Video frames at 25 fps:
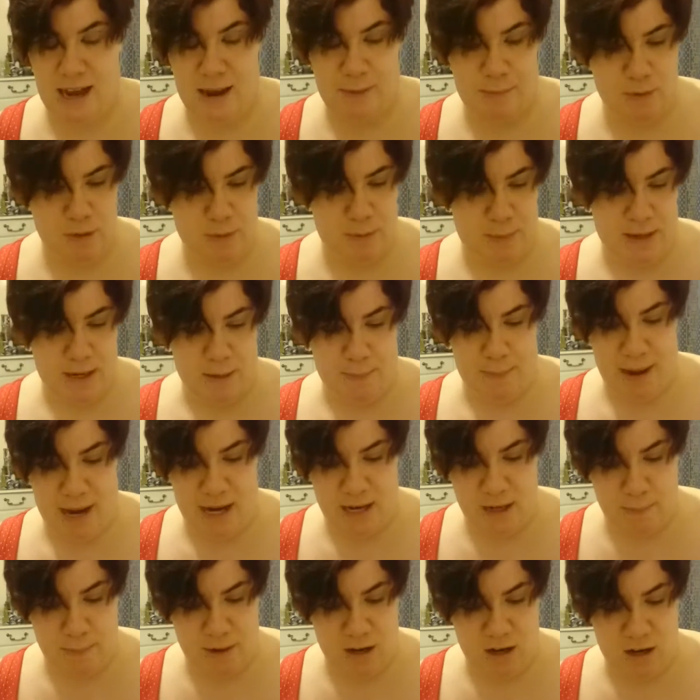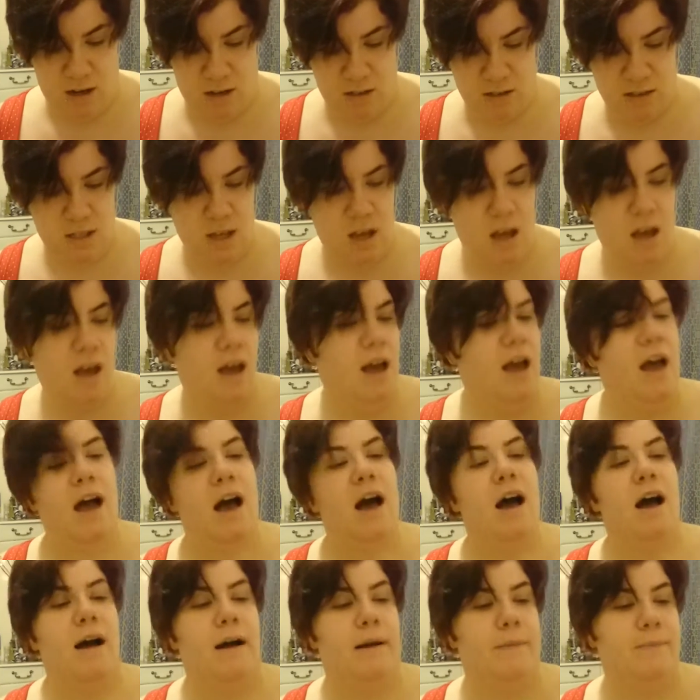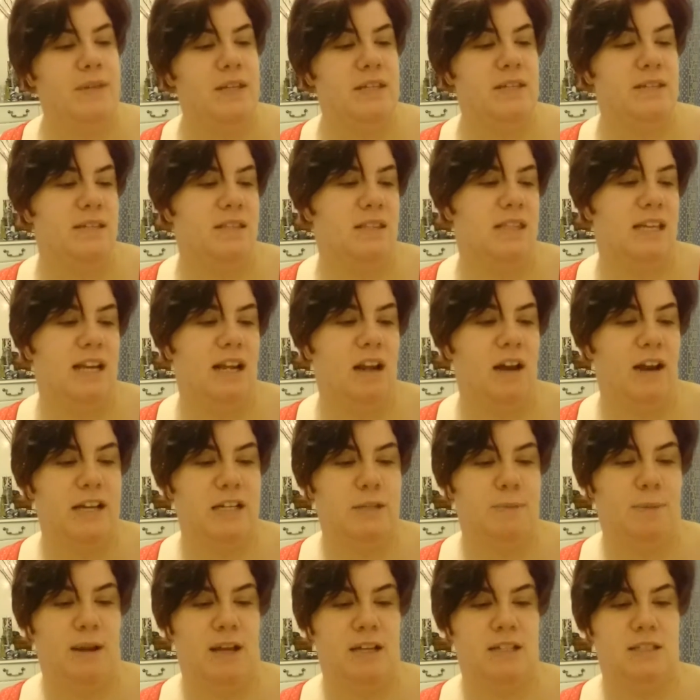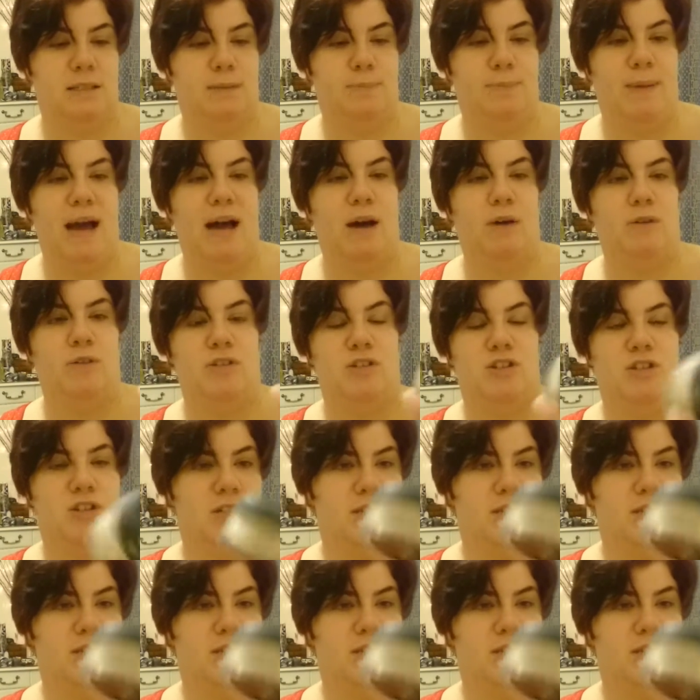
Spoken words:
camera's being a pain in my ass. This is the Light Plus powder. It's